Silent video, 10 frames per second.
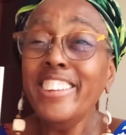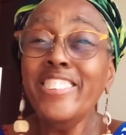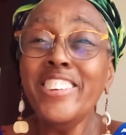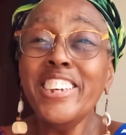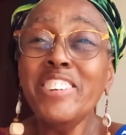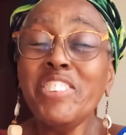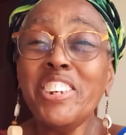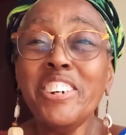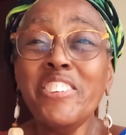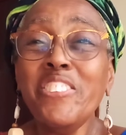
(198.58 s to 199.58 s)
You never
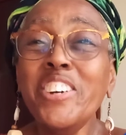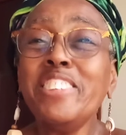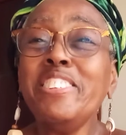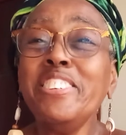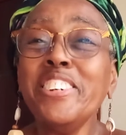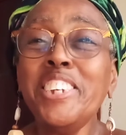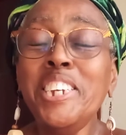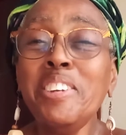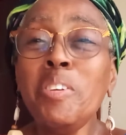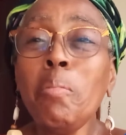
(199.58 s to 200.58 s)
know what you'll
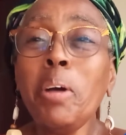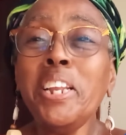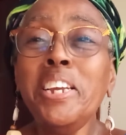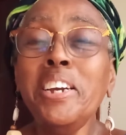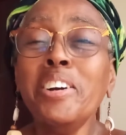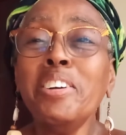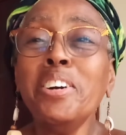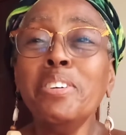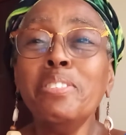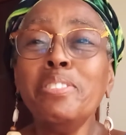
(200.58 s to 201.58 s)
hear. You might hear a
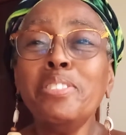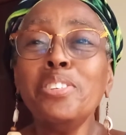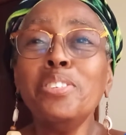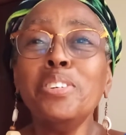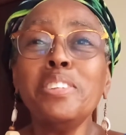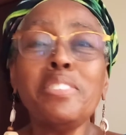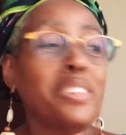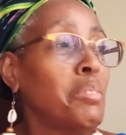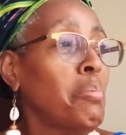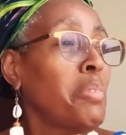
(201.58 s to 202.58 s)
goat doing
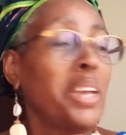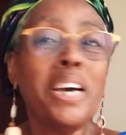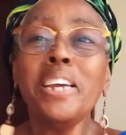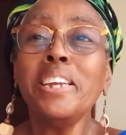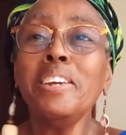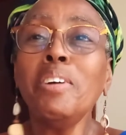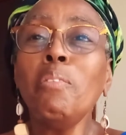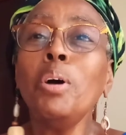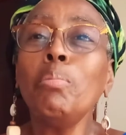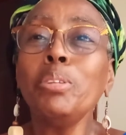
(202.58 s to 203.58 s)
something. Now I hear a
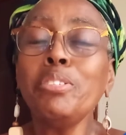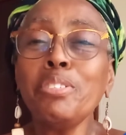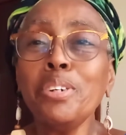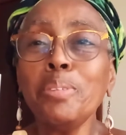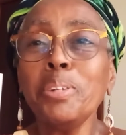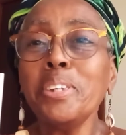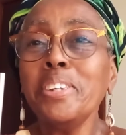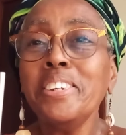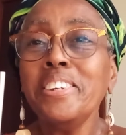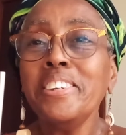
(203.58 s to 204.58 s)
woman screaming.
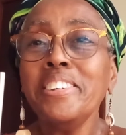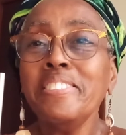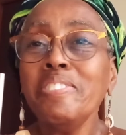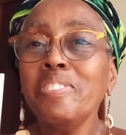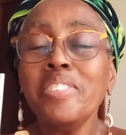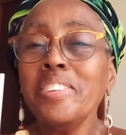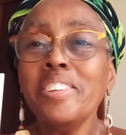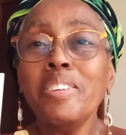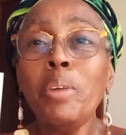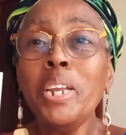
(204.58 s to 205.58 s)

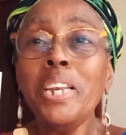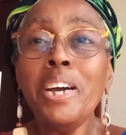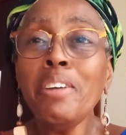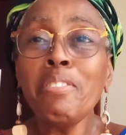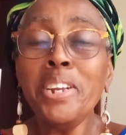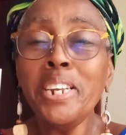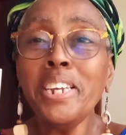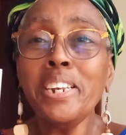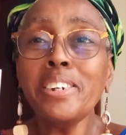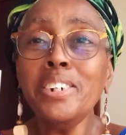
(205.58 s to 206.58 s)
We not really
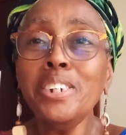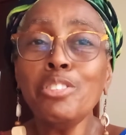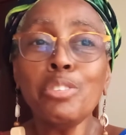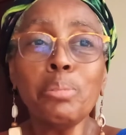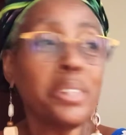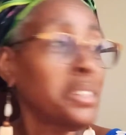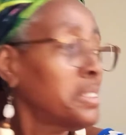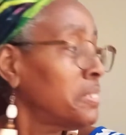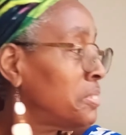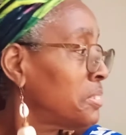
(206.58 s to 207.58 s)
in the country, but
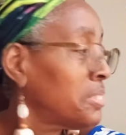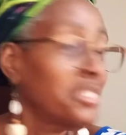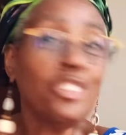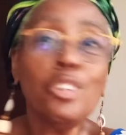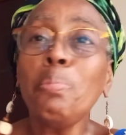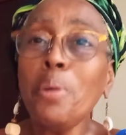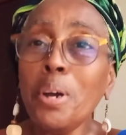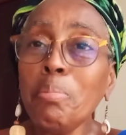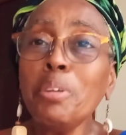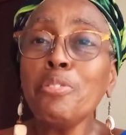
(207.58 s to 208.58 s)
she
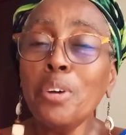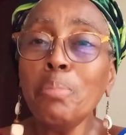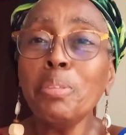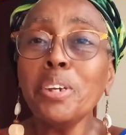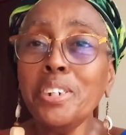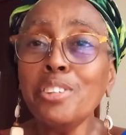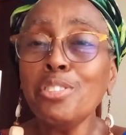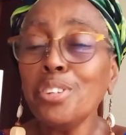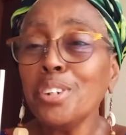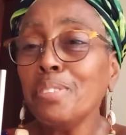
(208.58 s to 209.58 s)
probably from the
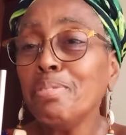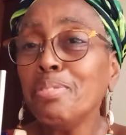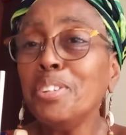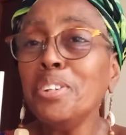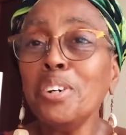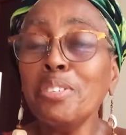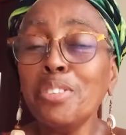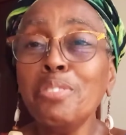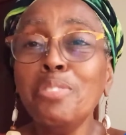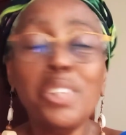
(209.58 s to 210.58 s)
country. You know,
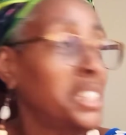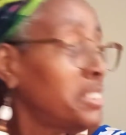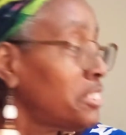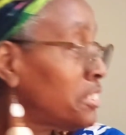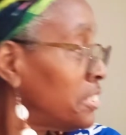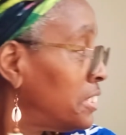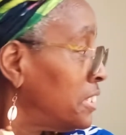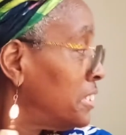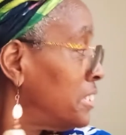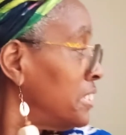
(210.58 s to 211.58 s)
the village.
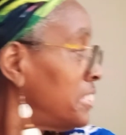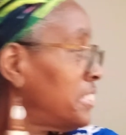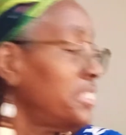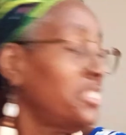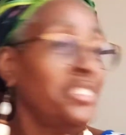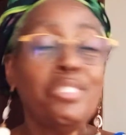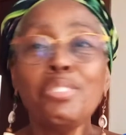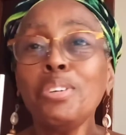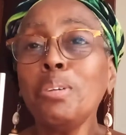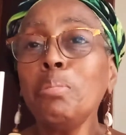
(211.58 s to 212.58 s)
And she's
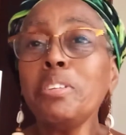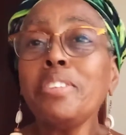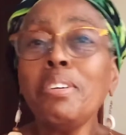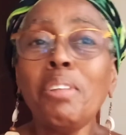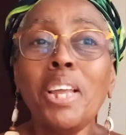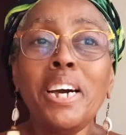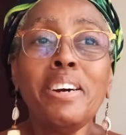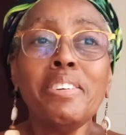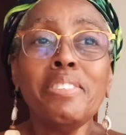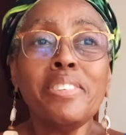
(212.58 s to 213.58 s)
screaming so
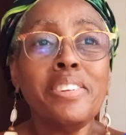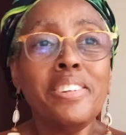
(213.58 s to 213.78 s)
loud.